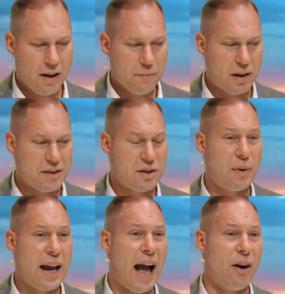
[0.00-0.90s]
Because the
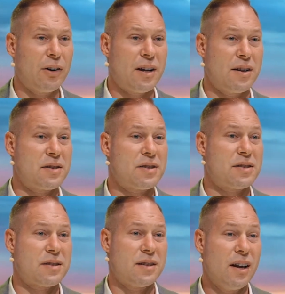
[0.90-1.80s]
reality
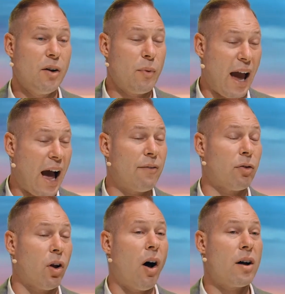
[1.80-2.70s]
is, we have
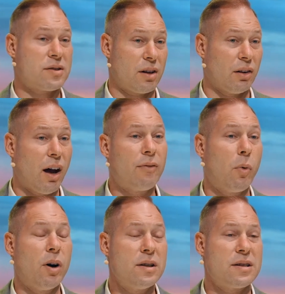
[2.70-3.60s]
lost loved
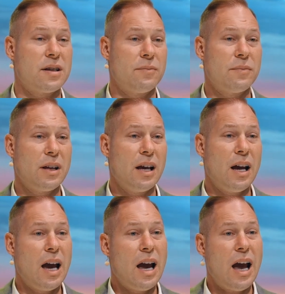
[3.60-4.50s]
ones
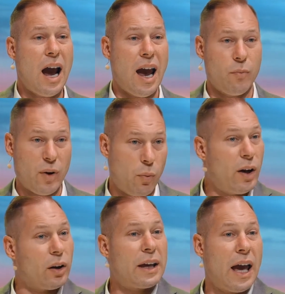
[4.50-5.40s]
and we
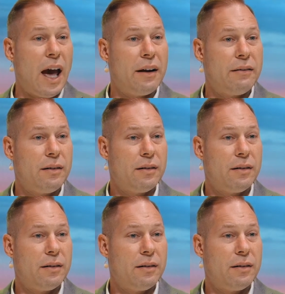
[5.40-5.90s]
will again.